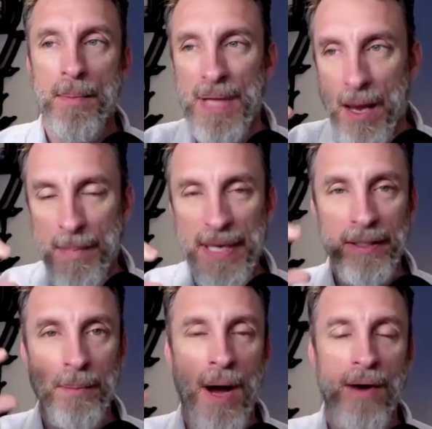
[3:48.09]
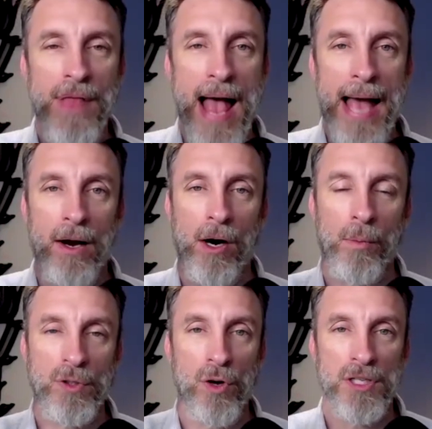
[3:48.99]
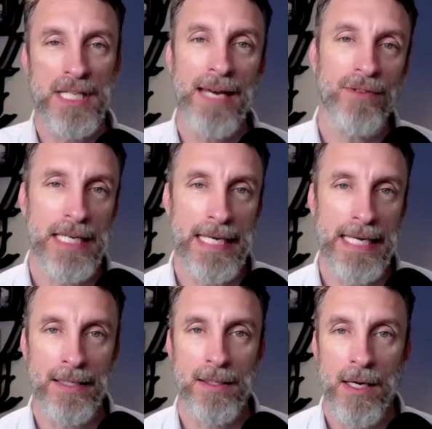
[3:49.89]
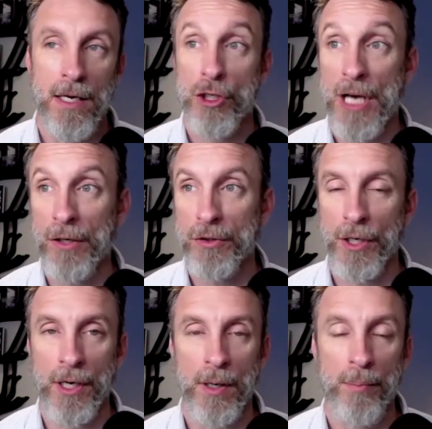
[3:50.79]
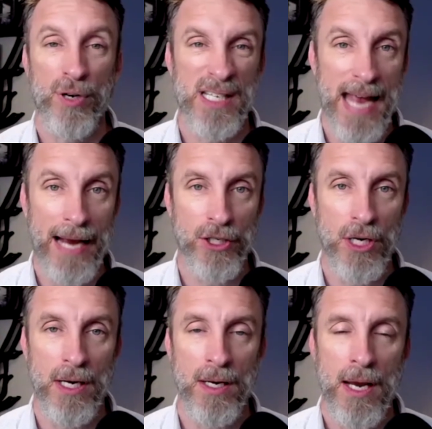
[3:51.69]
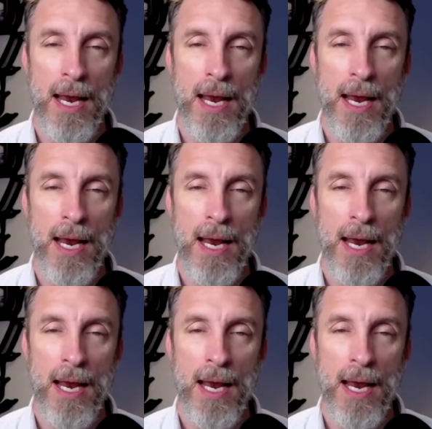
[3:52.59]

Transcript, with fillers: Immediately above that are what's called safety needs, shelter, protection.